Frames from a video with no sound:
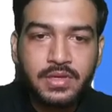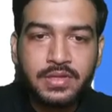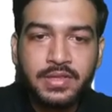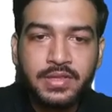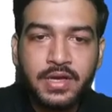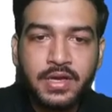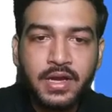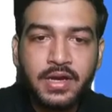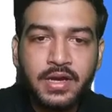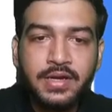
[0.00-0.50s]

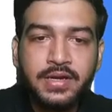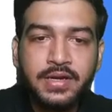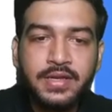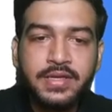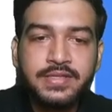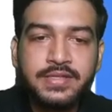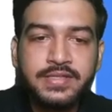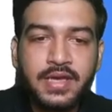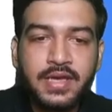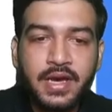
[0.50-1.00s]
the
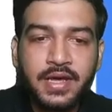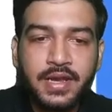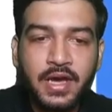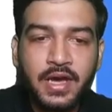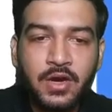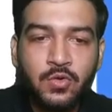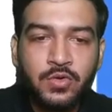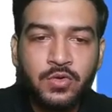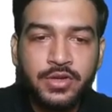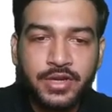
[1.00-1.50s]
countries
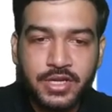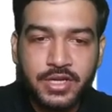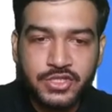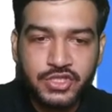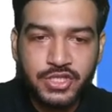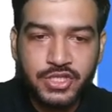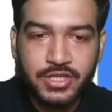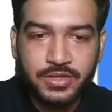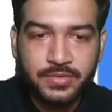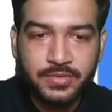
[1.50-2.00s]
around
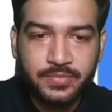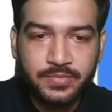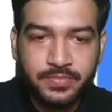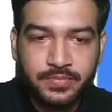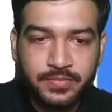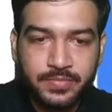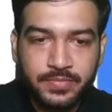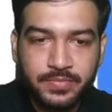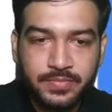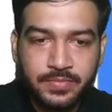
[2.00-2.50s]
Russia,
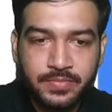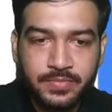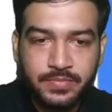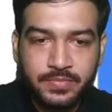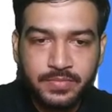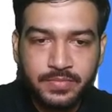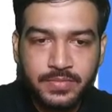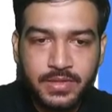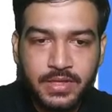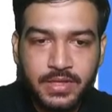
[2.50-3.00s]

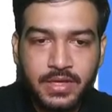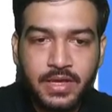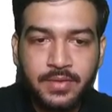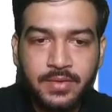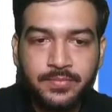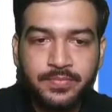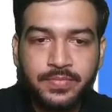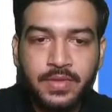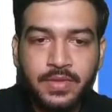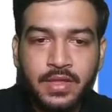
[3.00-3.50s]
okay,
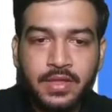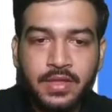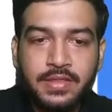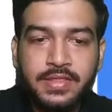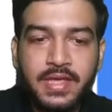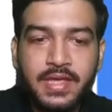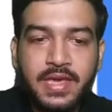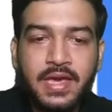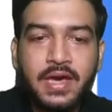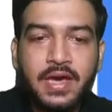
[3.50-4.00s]

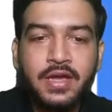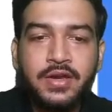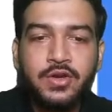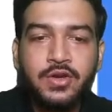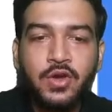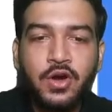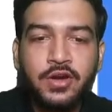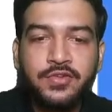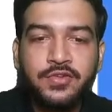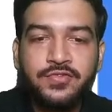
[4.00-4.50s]
they are
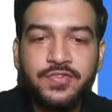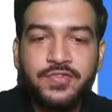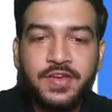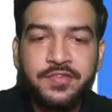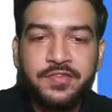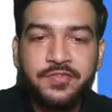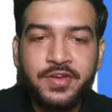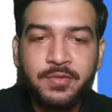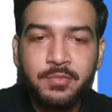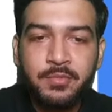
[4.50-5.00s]
not
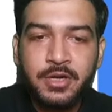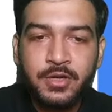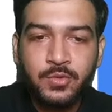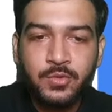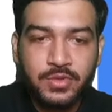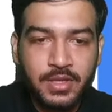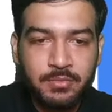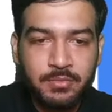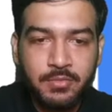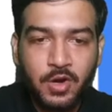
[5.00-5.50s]
favorable
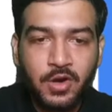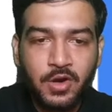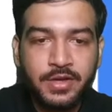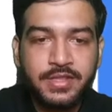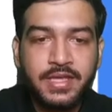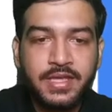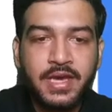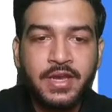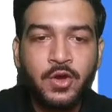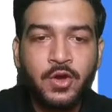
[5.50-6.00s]
to them or
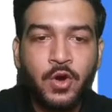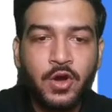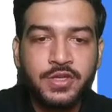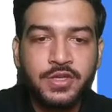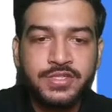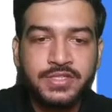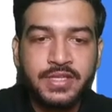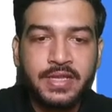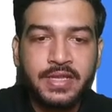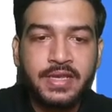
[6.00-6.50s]
they are
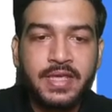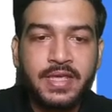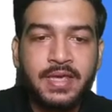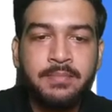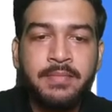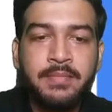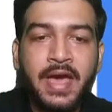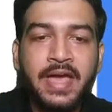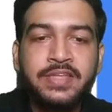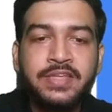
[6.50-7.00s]
hostile,
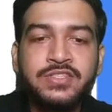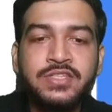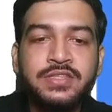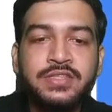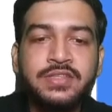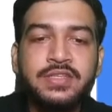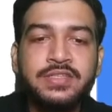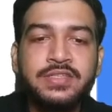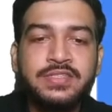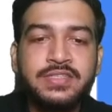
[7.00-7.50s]

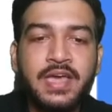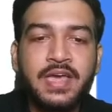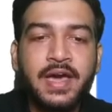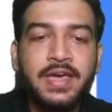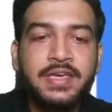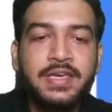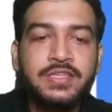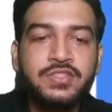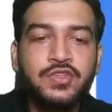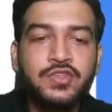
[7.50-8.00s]
imagine the
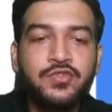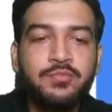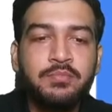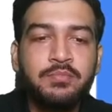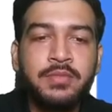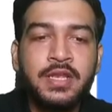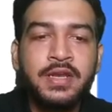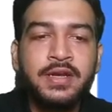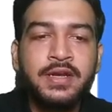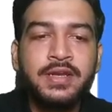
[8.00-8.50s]
size of
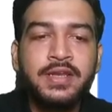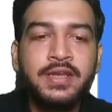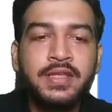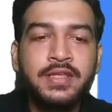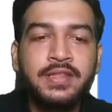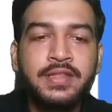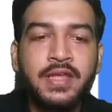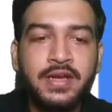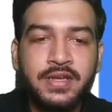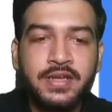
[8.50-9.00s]

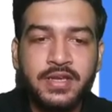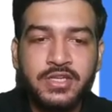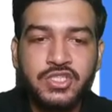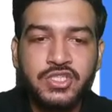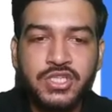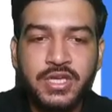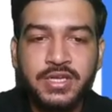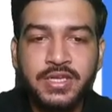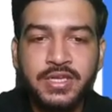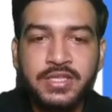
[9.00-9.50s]
military that
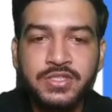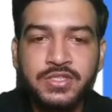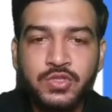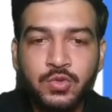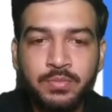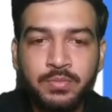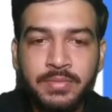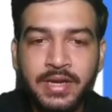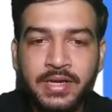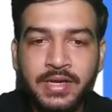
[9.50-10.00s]
Russia needs
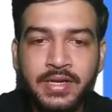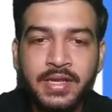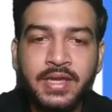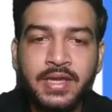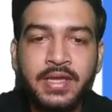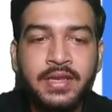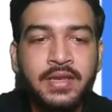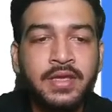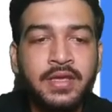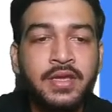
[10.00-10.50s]
to
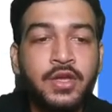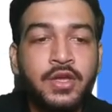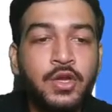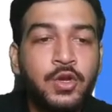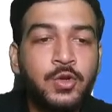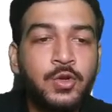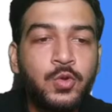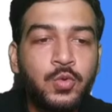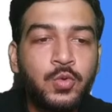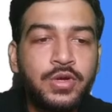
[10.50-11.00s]
maintain
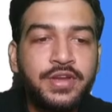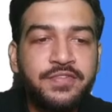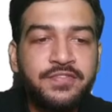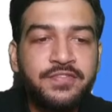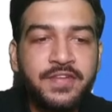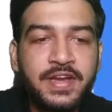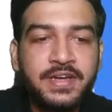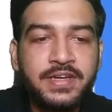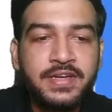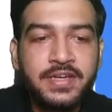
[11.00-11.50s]
to
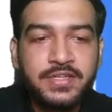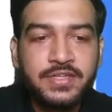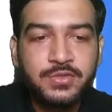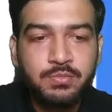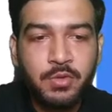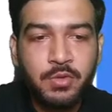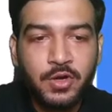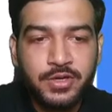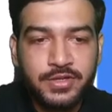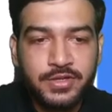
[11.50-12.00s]
defend its
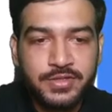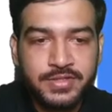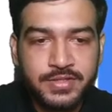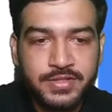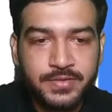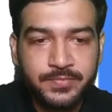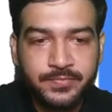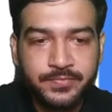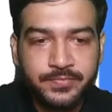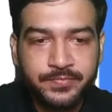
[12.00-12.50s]
borders.
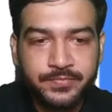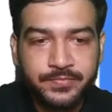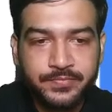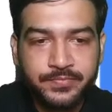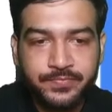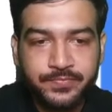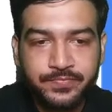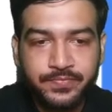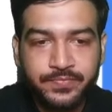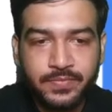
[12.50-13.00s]

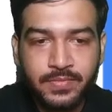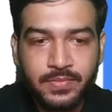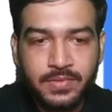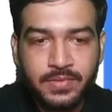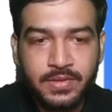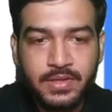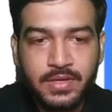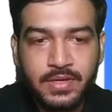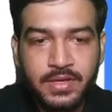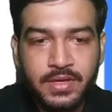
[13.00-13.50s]

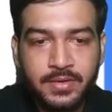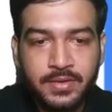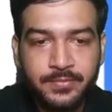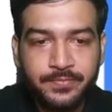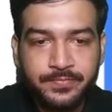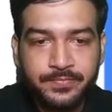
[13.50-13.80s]
Okay.